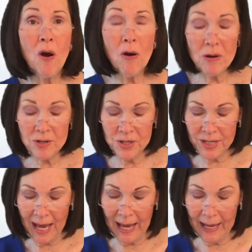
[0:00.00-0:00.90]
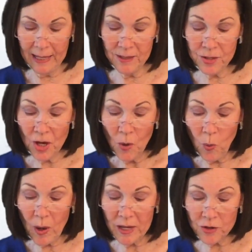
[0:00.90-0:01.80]
are signs
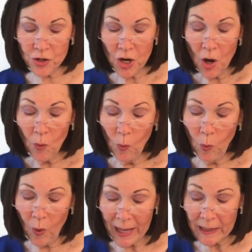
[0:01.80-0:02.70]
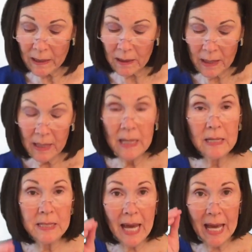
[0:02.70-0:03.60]
which will
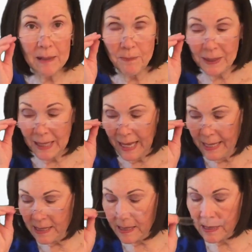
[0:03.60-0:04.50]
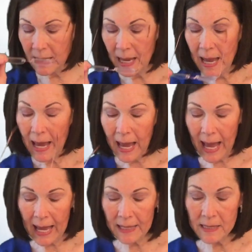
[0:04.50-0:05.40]
take place,
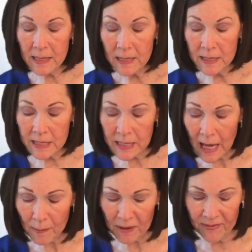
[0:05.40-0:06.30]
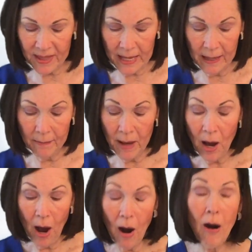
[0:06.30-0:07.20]
and some of them
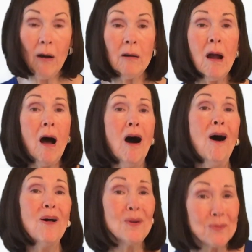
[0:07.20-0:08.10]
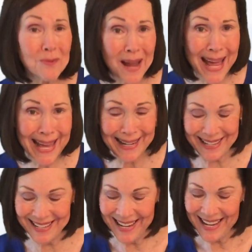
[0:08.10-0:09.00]
are
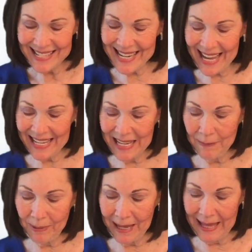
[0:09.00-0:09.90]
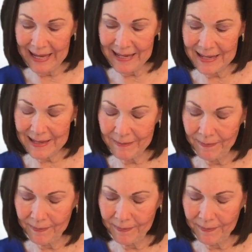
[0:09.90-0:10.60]
already taking place.